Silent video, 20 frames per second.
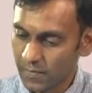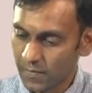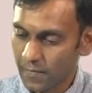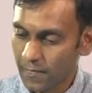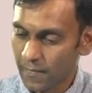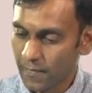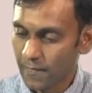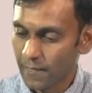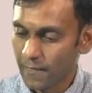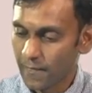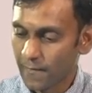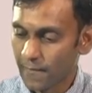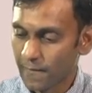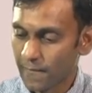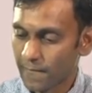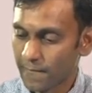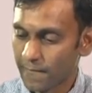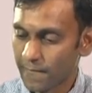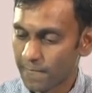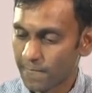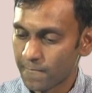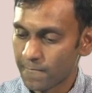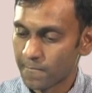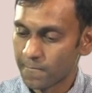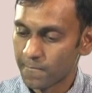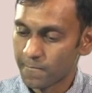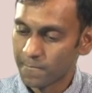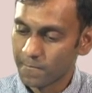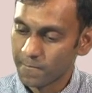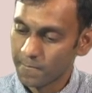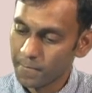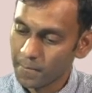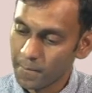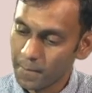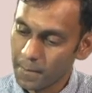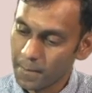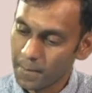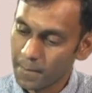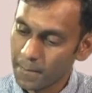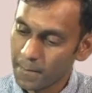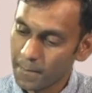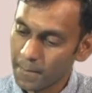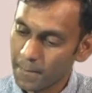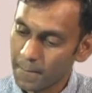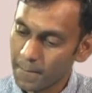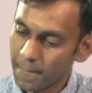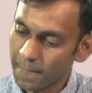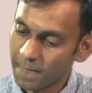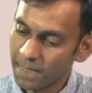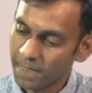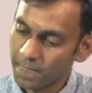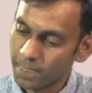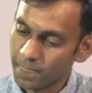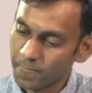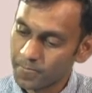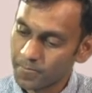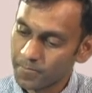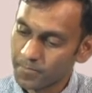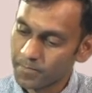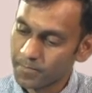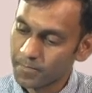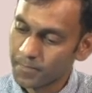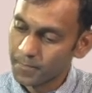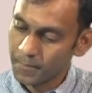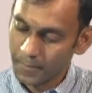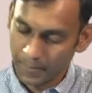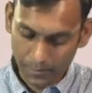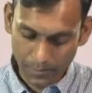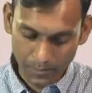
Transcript: [no speech]